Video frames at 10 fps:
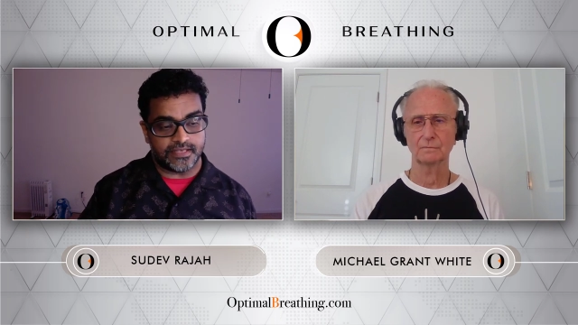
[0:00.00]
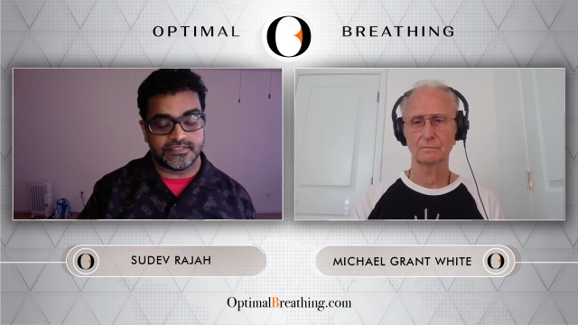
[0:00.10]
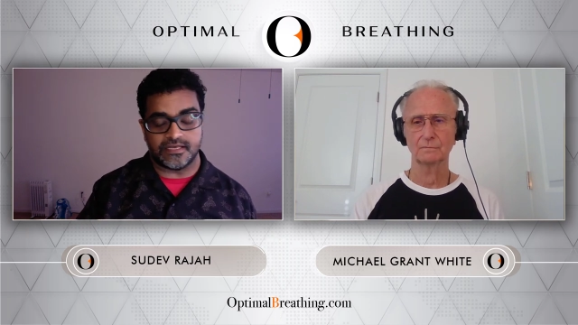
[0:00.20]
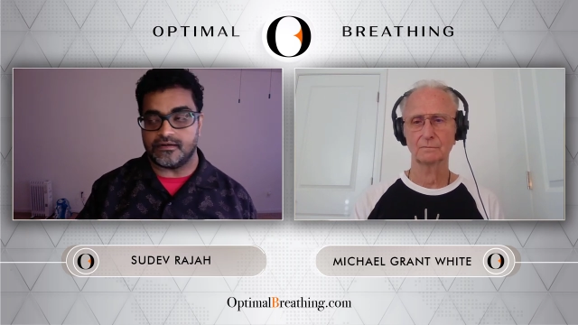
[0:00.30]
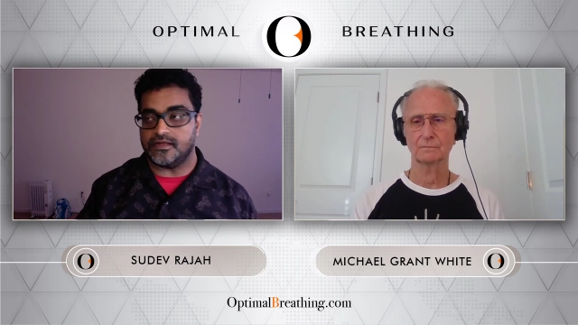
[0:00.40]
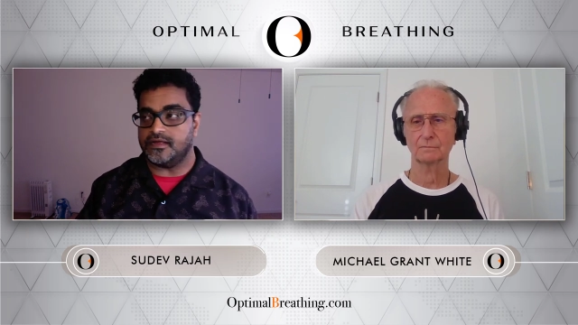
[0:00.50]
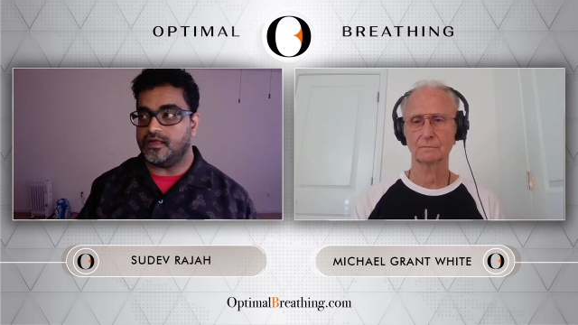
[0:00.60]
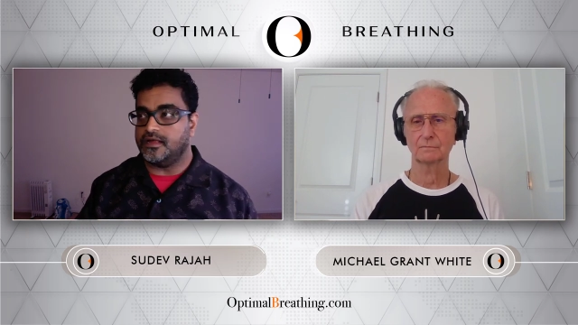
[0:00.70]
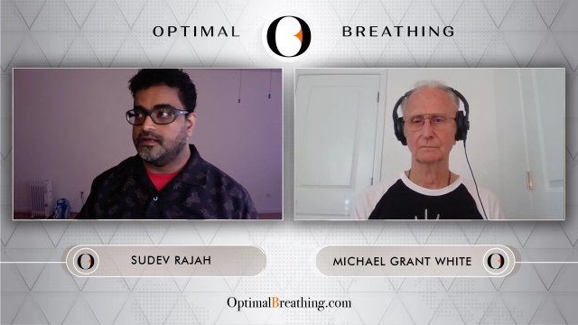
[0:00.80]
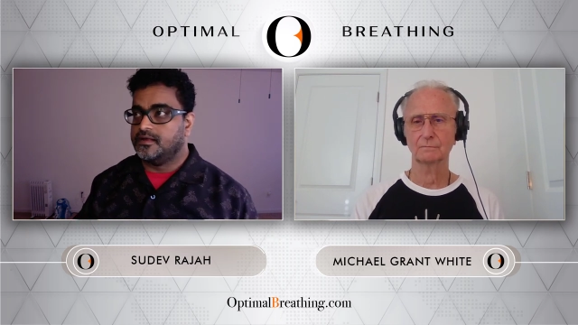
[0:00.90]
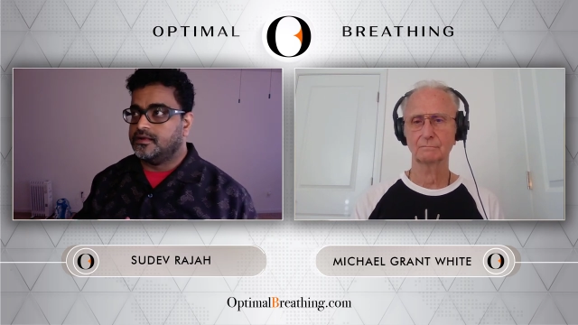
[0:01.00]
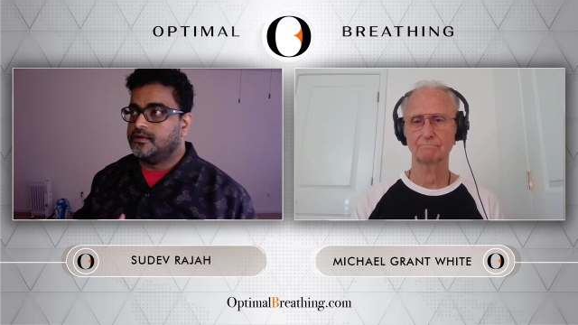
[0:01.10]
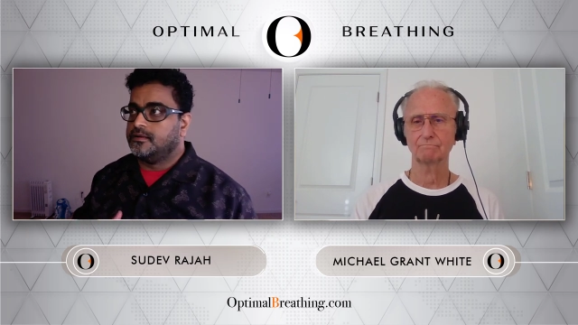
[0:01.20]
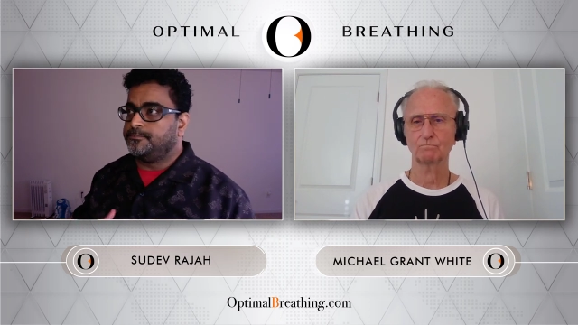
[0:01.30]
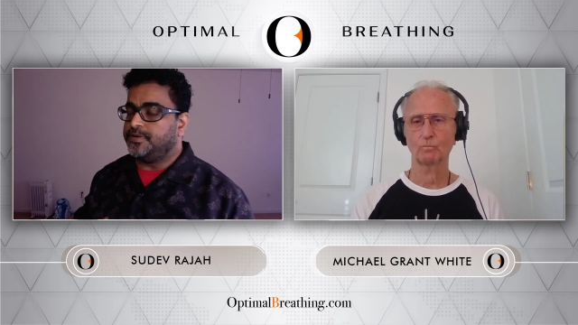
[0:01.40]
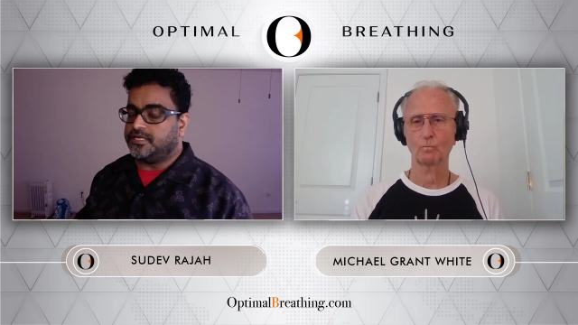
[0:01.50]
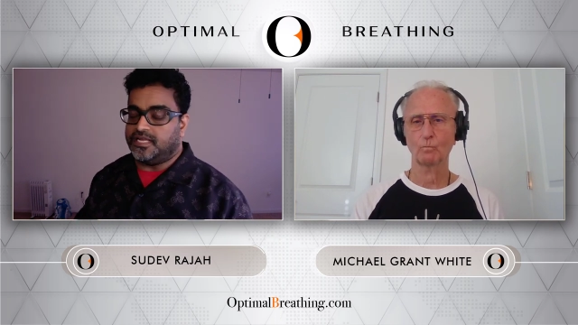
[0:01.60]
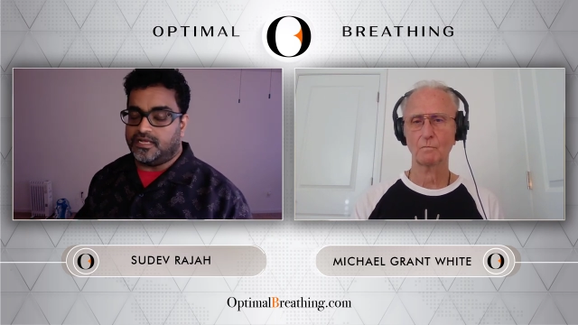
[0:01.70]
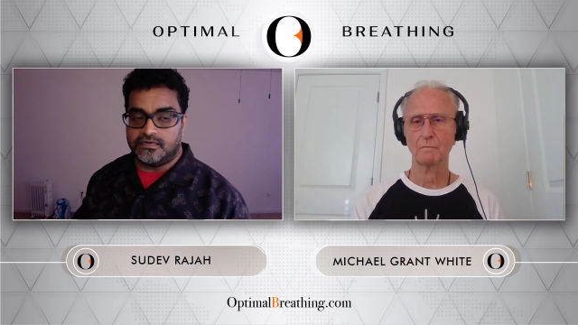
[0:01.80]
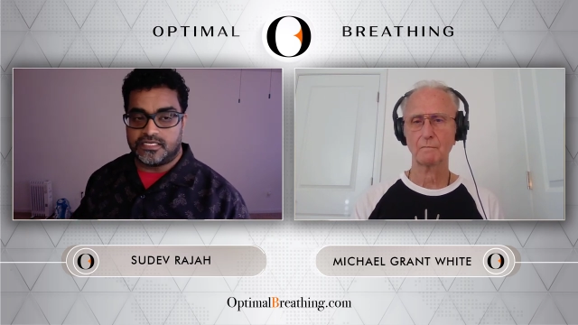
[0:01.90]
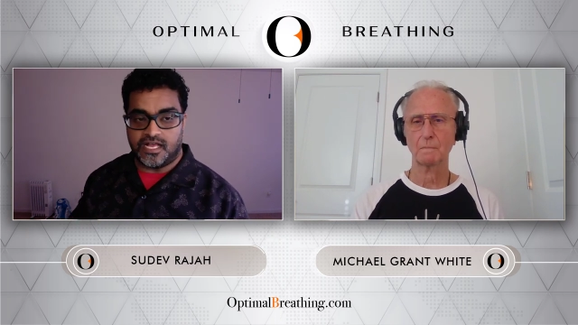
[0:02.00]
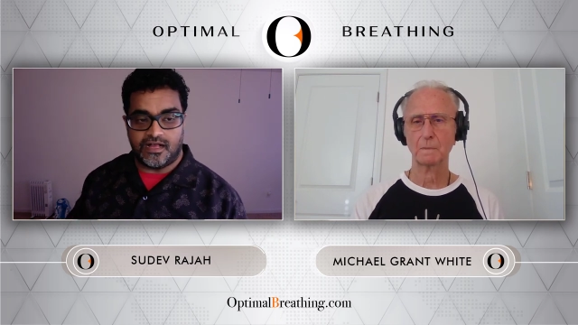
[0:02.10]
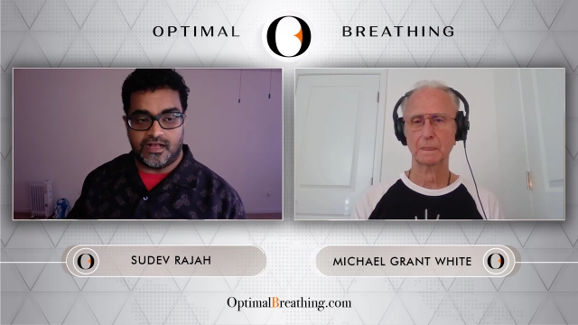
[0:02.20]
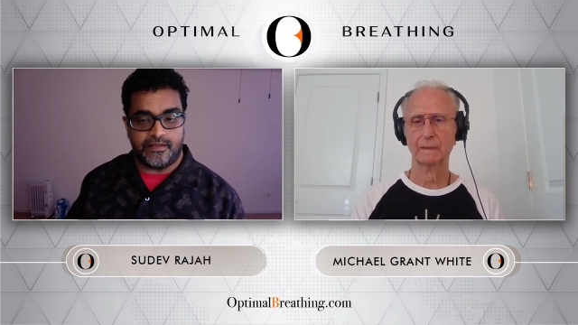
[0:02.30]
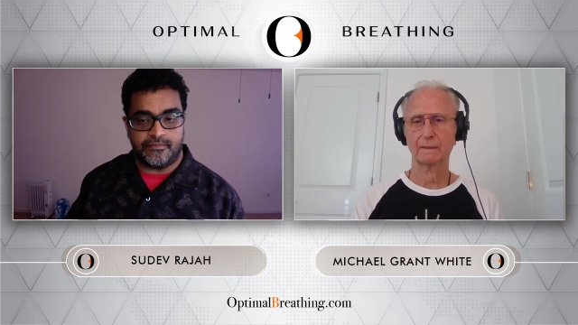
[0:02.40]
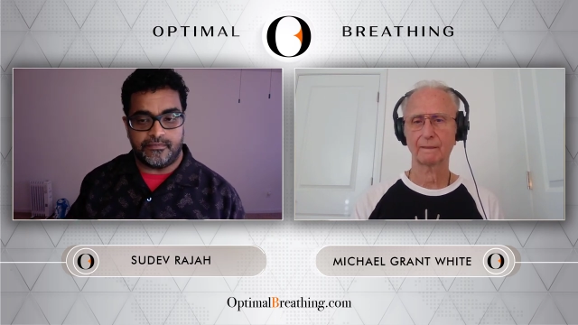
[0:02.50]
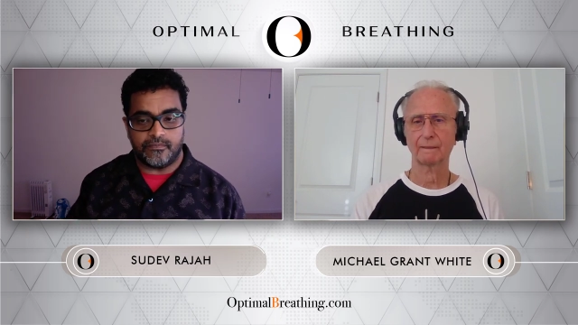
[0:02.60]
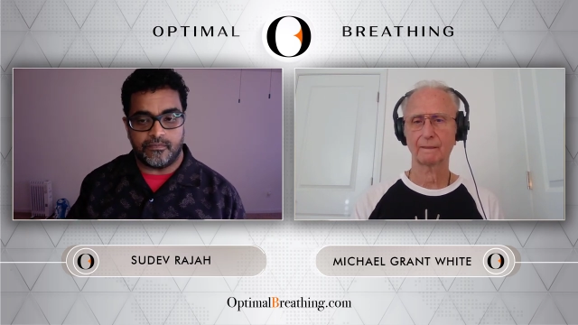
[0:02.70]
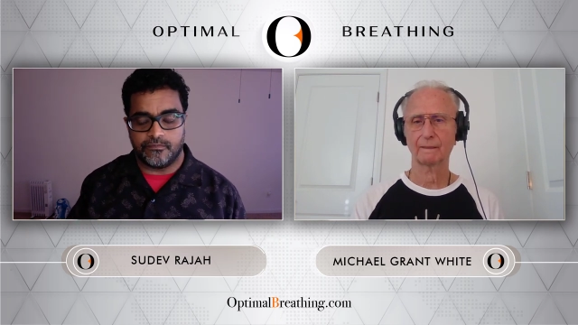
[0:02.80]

Speaker 1: Is there a particular time